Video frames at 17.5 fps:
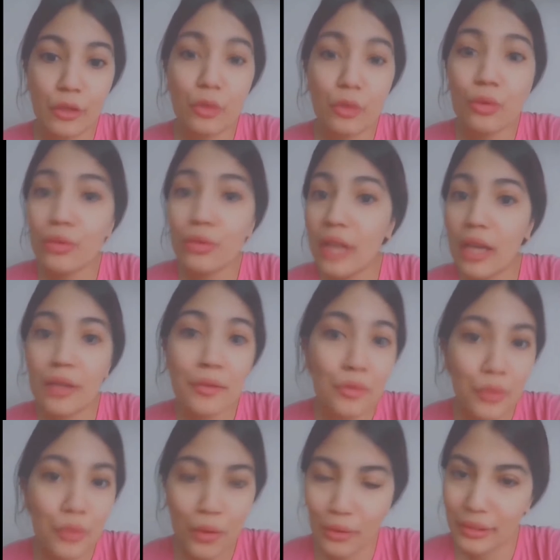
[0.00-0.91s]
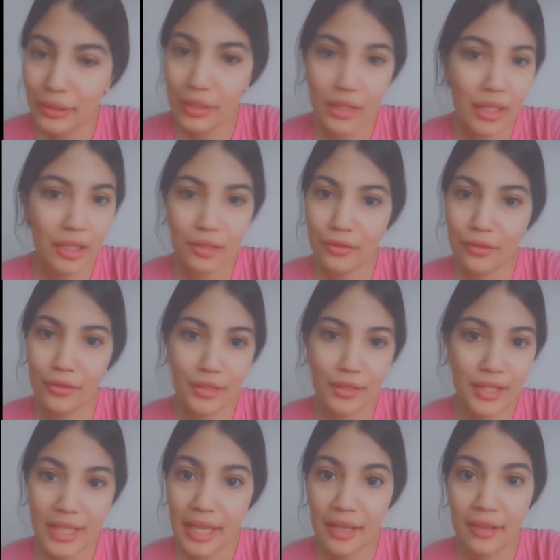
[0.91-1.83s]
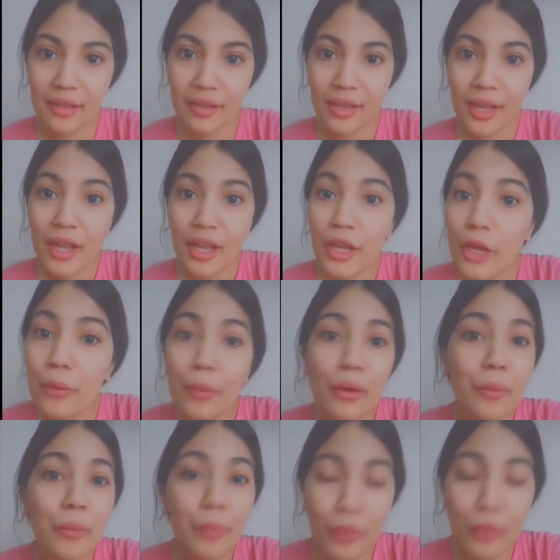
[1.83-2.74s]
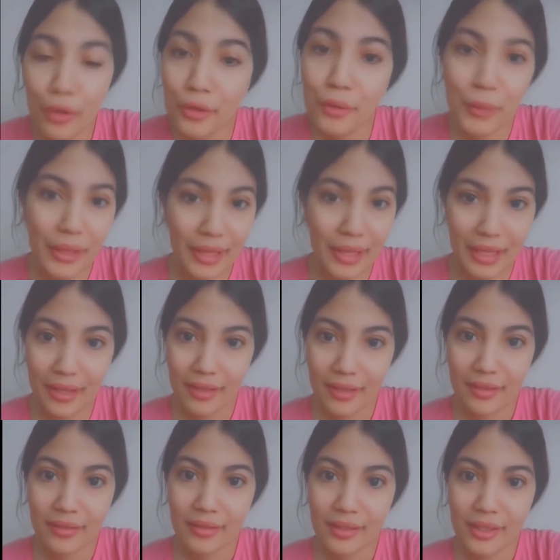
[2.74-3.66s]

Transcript: You do not control the color of your skin. You were born with it.